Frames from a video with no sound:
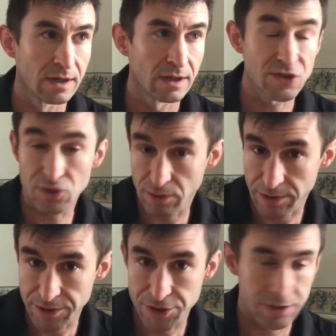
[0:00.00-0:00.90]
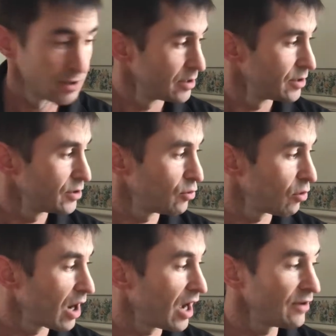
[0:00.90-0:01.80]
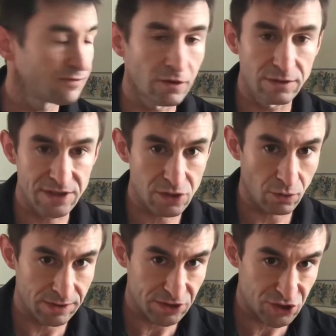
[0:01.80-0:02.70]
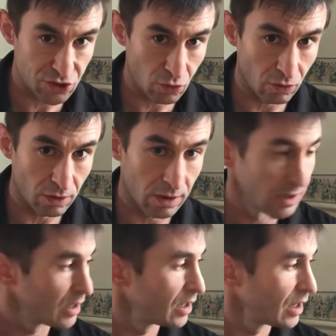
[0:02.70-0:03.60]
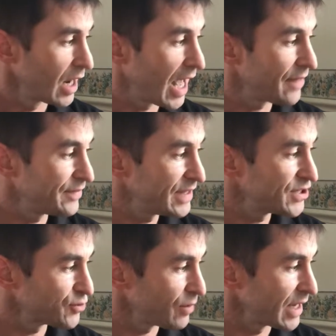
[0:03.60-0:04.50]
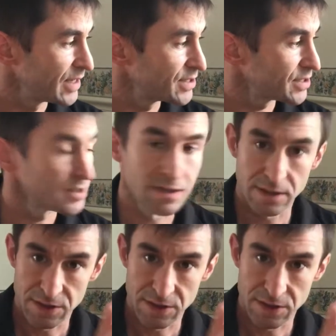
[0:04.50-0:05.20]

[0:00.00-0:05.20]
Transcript: storage your iPhone is going to store at these rates.